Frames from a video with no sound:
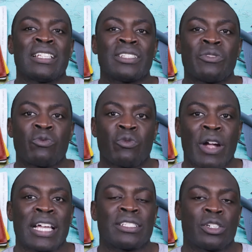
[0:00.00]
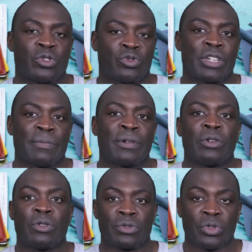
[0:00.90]
the right trip
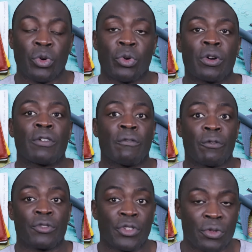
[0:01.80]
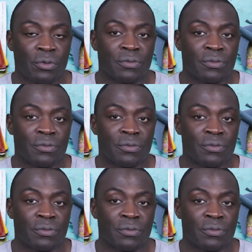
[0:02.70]
or tour for you.